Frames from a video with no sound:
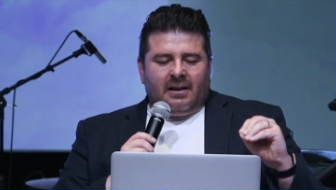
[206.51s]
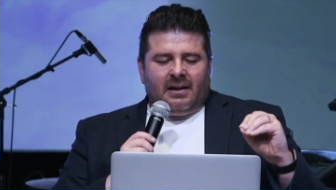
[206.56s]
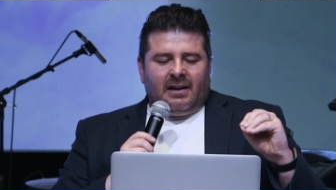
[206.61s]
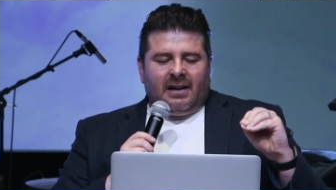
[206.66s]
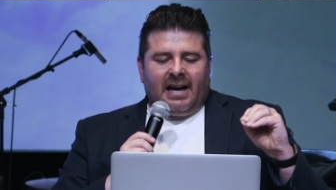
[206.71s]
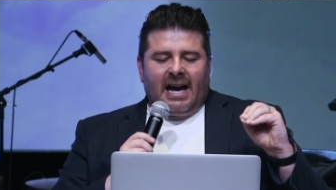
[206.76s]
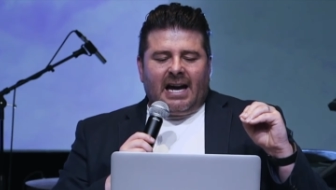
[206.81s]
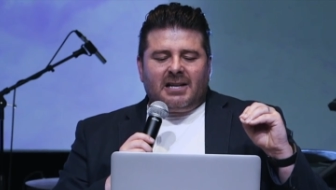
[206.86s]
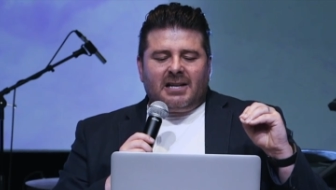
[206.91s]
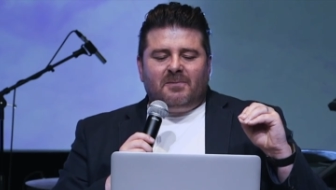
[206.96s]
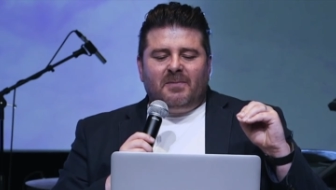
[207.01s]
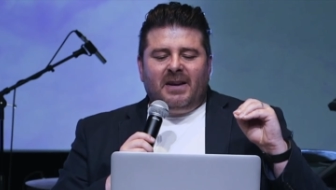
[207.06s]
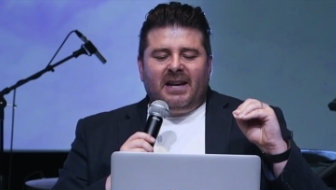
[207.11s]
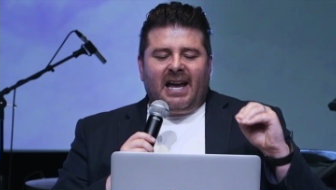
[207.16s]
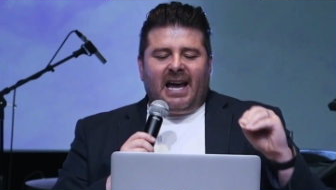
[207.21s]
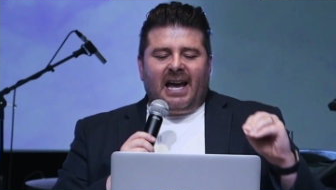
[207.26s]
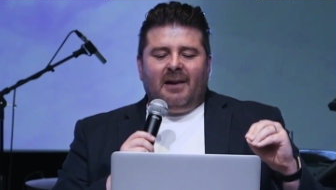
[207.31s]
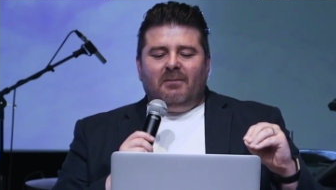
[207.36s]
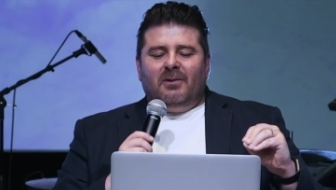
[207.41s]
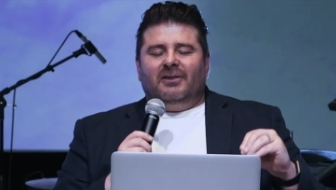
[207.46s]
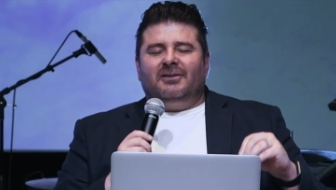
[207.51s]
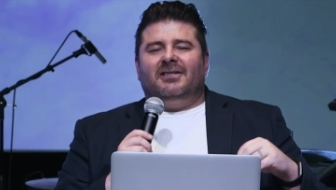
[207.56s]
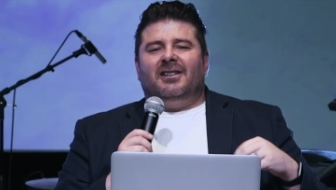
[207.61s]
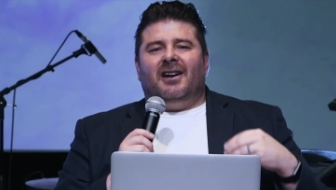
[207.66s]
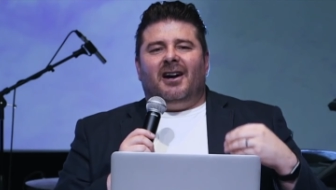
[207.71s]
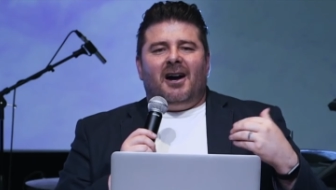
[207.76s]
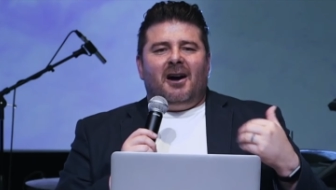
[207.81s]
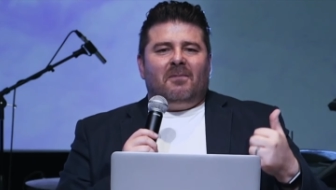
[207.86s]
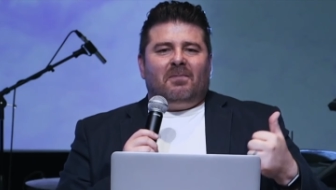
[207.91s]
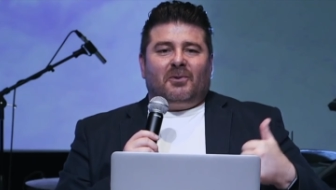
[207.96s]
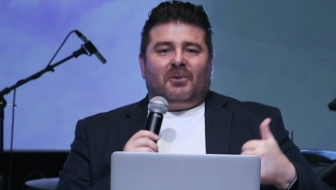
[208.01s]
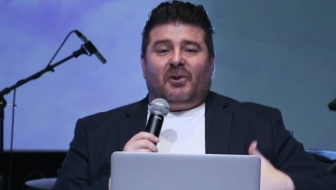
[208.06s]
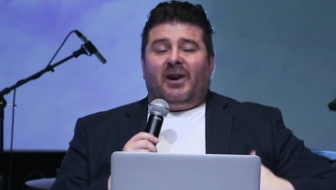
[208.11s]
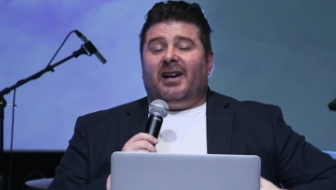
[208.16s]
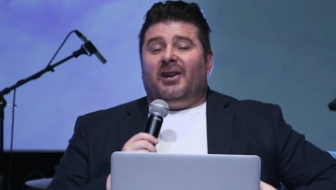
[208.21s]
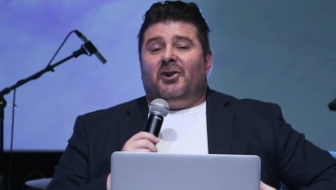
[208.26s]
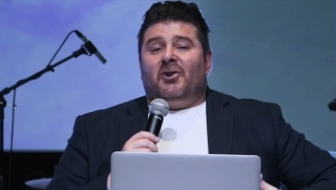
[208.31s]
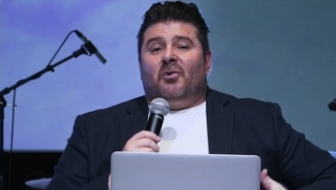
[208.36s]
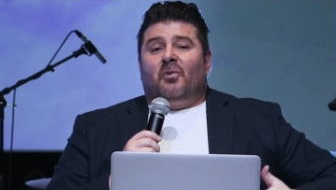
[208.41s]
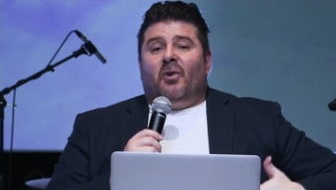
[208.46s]
has been able to
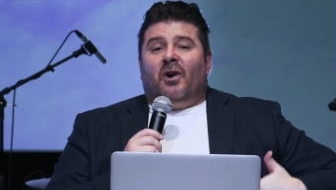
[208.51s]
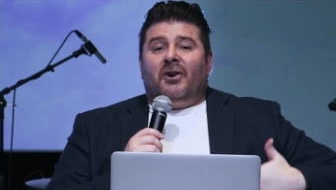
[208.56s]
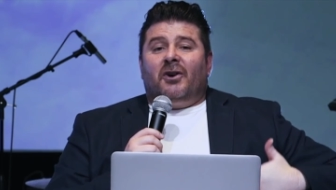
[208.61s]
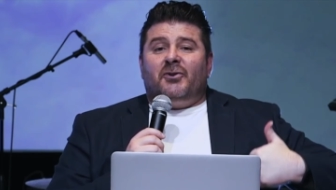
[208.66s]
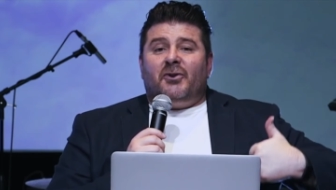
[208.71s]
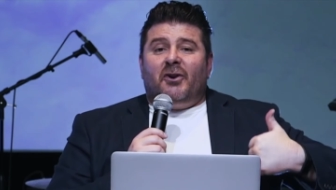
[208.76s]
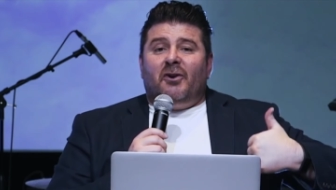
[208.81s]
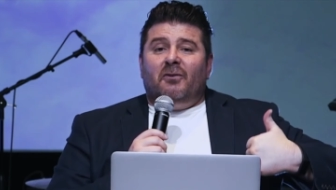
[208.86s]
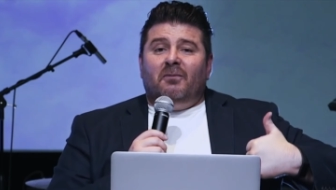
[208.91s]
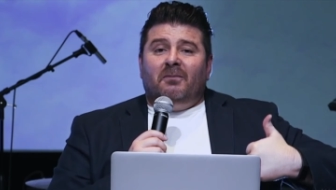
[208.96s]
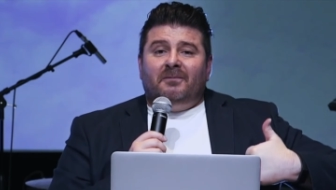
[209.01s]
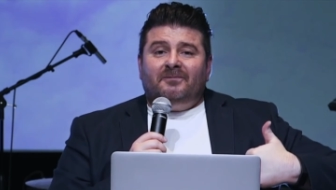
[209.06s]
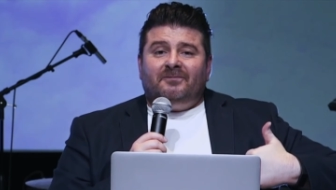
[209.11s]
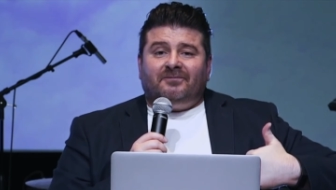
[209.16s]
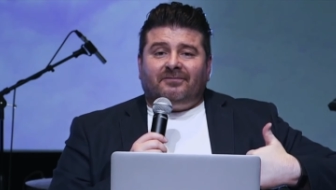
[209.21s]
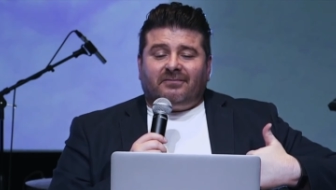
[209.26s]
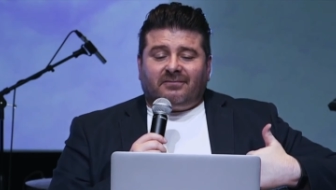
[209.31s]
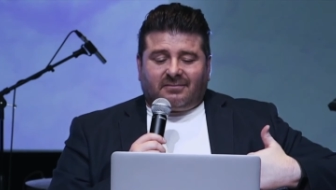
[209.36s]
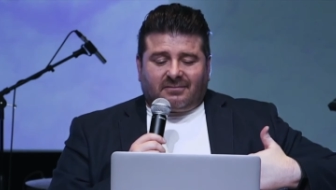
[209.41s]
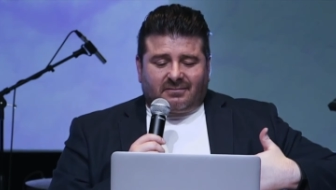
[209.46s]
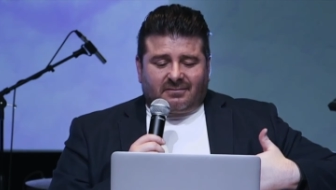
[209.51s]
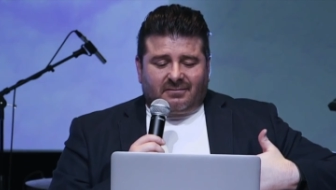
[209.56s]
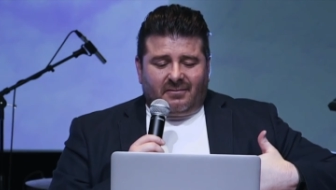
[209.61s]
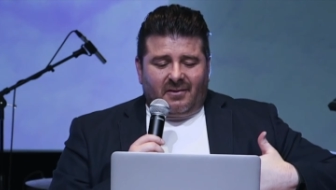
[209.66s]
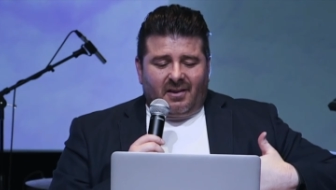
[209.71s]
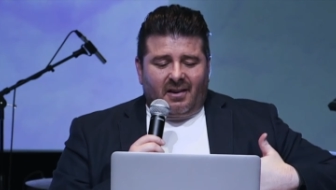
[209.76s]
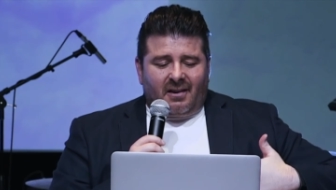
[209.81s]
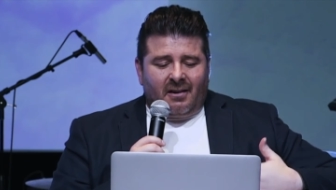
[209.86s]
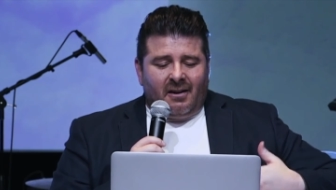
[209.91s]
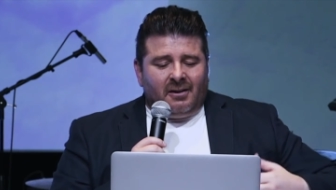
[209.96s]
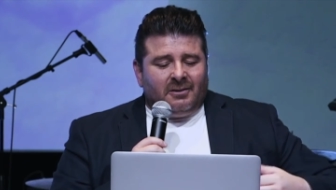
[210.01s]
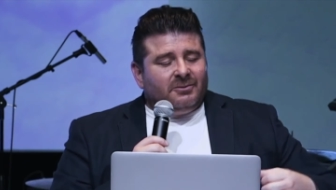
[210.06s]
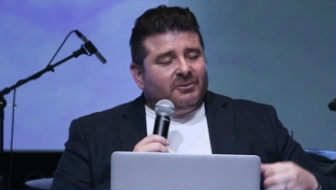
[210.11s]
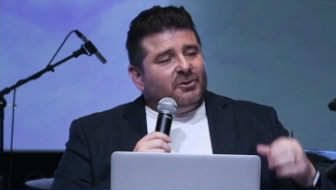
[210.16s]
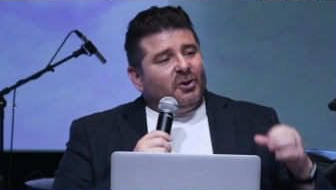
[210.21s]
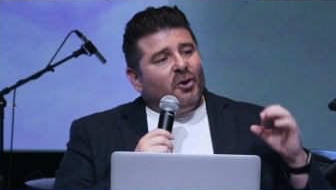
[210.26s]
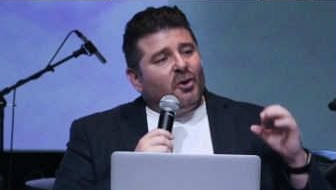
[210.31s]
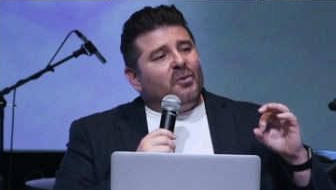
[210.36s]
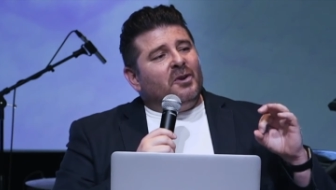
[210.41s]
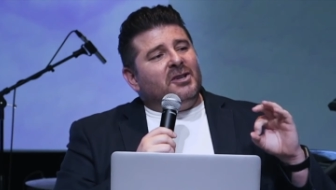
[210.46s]
upgrade your wardrobe
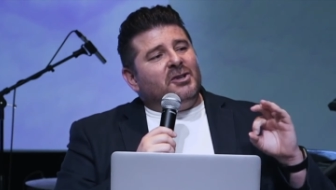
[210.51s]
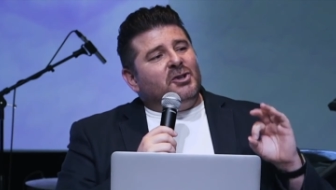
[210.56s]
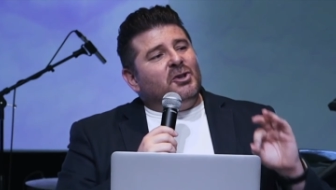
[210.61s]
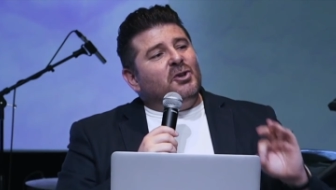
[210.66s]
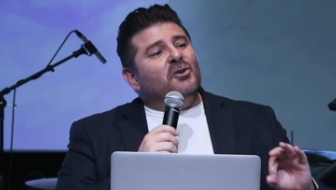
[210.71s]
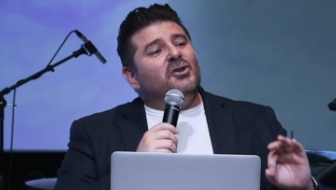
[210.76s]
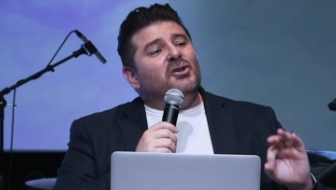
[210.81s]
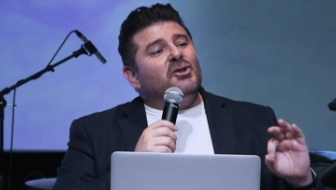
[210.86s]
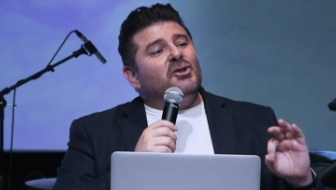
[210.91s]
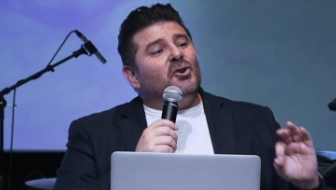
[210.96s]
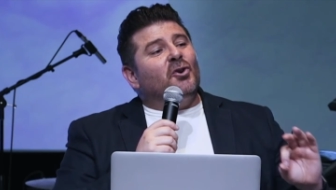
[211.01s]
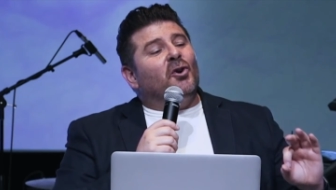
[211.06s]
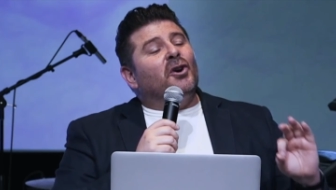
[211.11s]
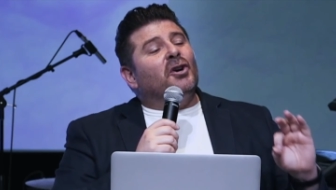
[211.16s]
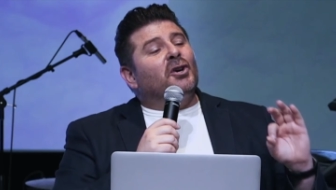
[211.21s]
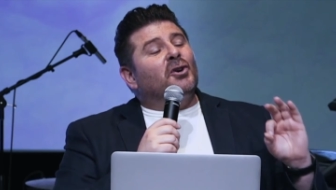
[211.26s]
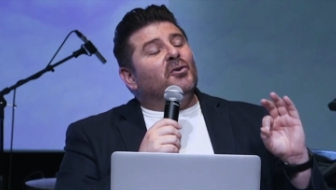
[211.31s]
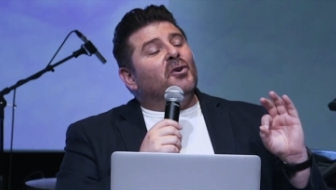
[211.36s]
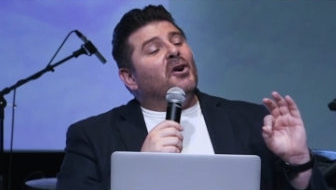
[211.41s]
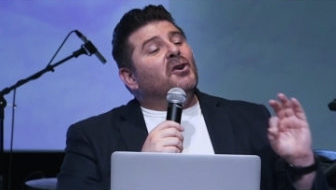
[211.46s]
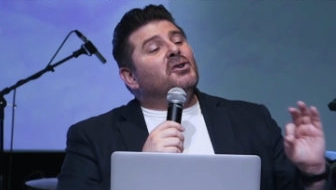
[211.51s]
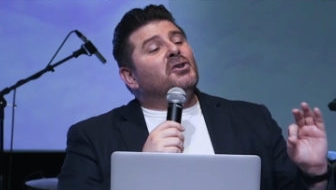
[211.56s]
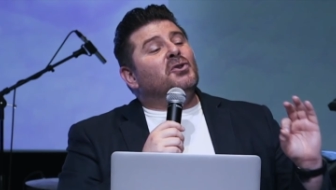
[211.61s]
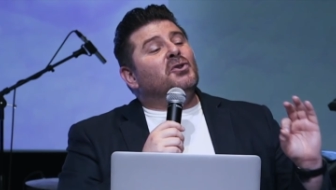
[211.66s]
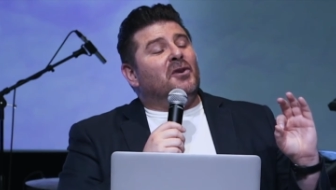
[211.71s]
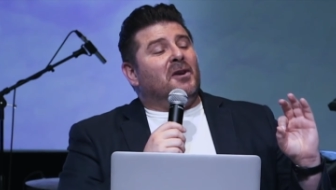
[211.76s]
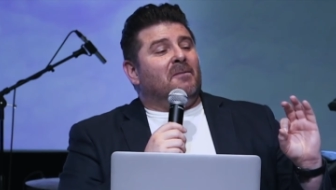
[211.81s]
or reduced your grocery